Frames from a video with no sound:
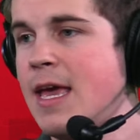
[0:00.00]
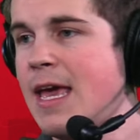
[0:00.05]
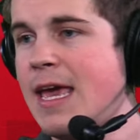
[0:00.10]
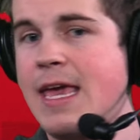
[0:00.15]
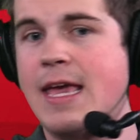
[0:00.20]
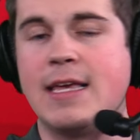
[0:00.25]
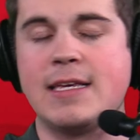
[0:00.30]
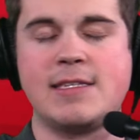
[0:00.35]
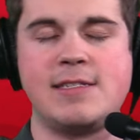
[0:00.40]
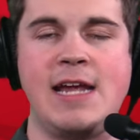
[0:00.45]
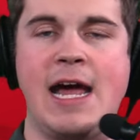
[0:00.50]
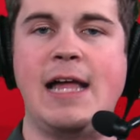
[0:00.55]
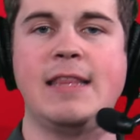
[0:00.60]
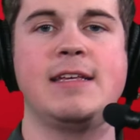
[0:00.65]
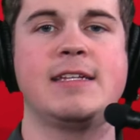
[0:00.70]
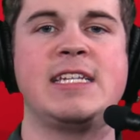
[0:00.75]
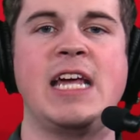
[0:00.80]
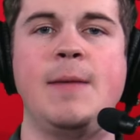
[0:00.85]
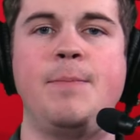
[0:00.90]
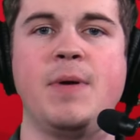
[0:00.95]
He is not
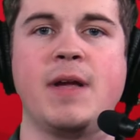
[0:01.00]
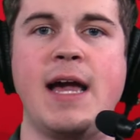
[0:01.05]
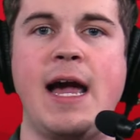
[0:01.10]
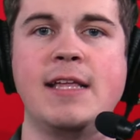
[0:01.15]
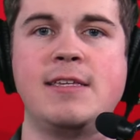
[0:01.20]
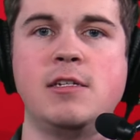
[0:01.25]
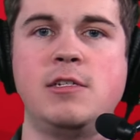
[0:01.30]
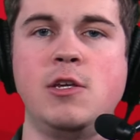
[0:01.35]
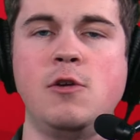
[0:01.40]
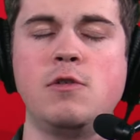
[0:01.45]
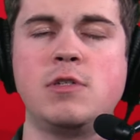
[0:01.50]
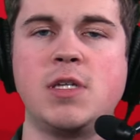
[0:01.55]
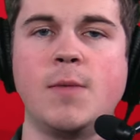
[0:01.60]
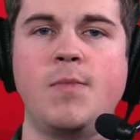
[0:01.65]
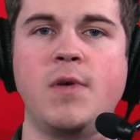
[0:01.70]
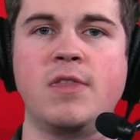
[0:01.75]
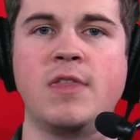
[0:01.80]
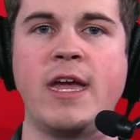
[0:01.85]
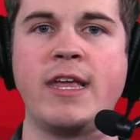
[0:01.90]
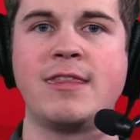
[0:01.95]
the type of guy to do
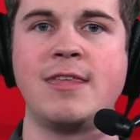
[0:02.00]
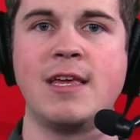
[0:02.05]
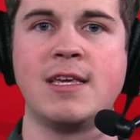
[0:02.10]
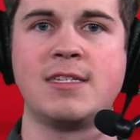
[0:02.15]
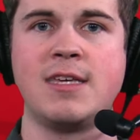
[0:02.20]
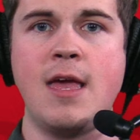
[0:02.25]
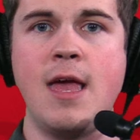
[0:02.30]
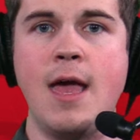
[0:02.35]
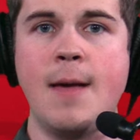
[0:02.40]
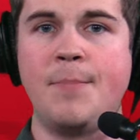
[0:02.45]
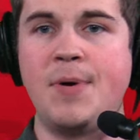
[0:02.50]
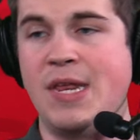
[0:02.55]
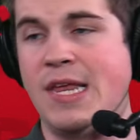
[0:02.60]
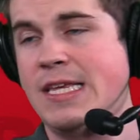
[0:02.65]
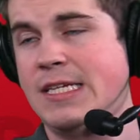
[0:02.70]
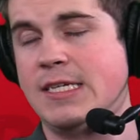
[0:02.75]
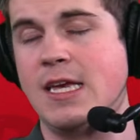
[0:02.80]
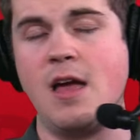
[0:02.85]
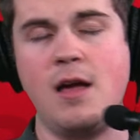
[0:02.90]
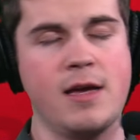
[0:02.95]
something like this, but
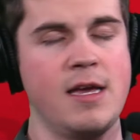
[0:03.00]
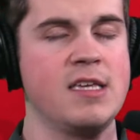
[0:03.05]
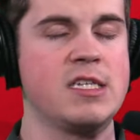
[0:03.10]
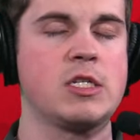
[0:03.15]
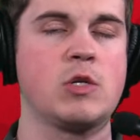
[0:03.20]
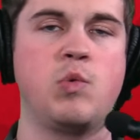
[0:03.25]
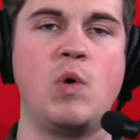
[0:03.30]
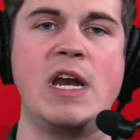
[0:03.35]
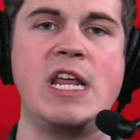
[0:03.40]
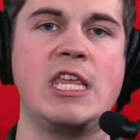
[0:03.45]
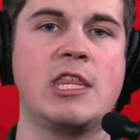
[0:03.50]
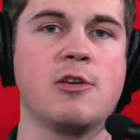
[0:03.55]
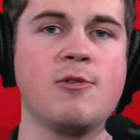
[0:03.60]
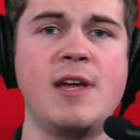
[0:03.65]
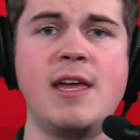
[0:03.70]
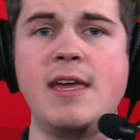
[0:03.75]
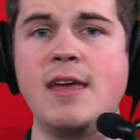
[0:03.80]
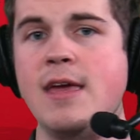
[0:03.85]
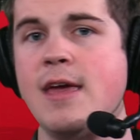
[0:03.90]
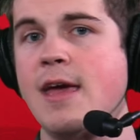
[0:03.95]
he's young. He's
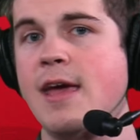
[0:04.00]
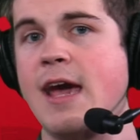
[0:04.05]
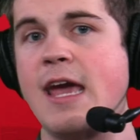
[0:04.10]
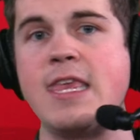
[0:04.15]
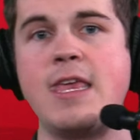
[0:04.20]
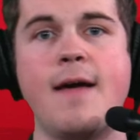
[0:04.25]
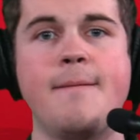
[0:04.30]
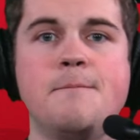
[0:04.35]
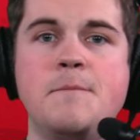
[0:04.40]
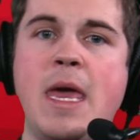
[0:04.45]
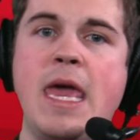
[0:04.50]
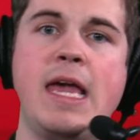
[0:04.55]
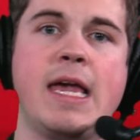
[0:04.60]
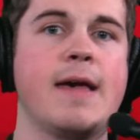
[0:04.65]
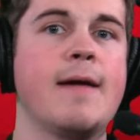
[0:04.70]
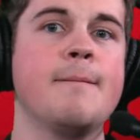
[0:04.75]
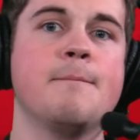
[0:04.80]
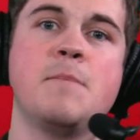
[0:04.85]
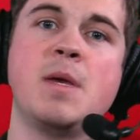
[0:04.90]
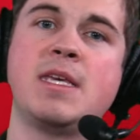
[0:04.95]
23, and you
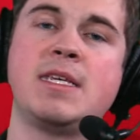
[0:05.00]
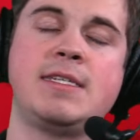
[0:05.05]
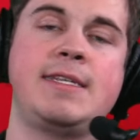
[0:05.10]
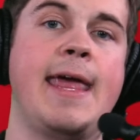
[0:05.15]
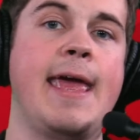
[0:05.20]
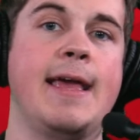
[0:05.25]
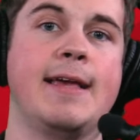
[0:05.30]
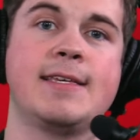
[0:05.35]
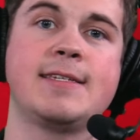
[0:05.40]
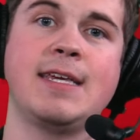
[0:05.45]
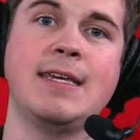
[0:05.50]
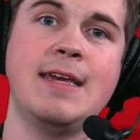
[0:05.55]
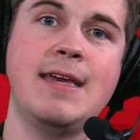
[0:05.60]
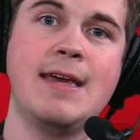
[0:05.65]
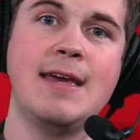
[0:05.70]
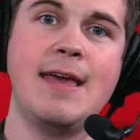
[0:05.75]
make mistakes.